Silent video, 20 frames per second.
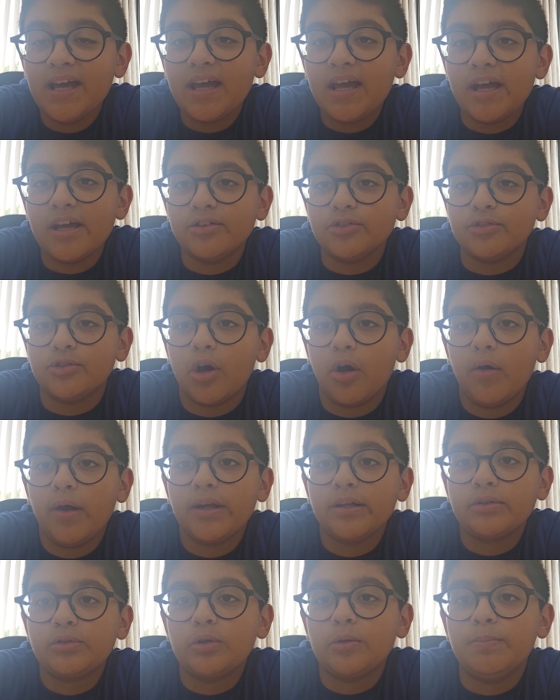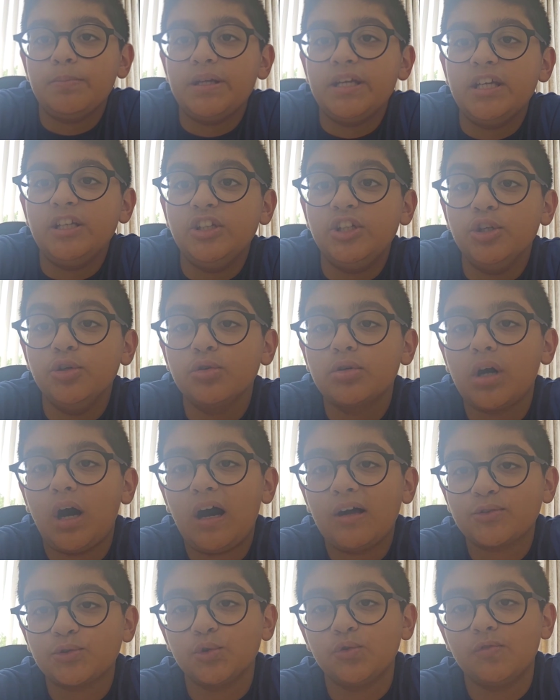is going to be
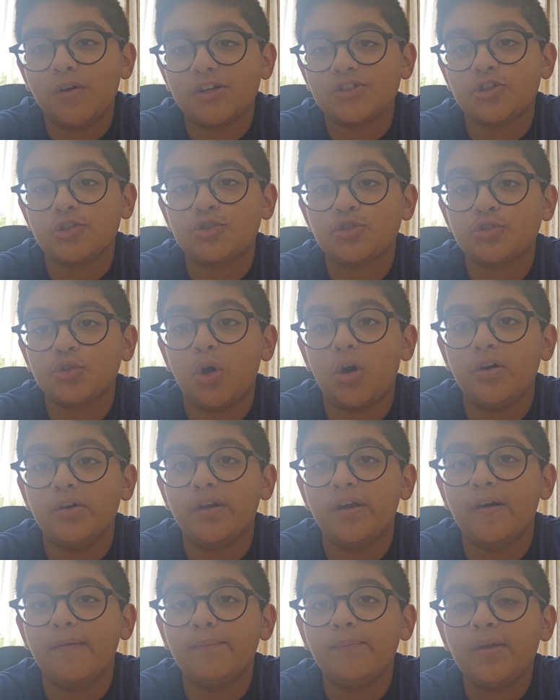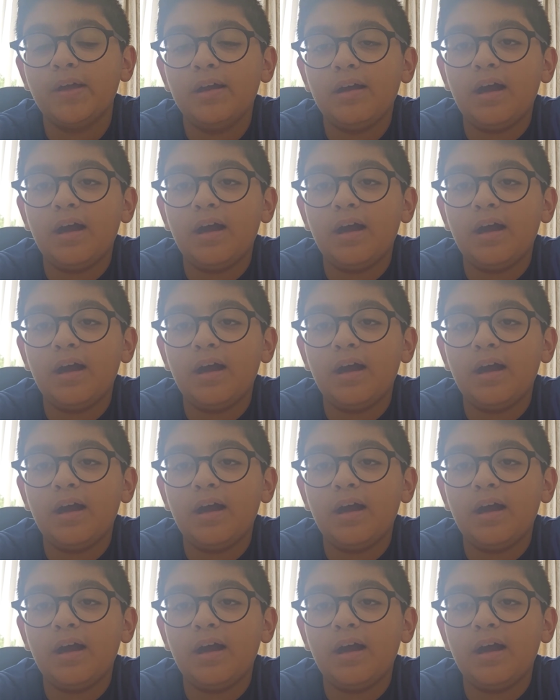Newcastle versus Tottenham.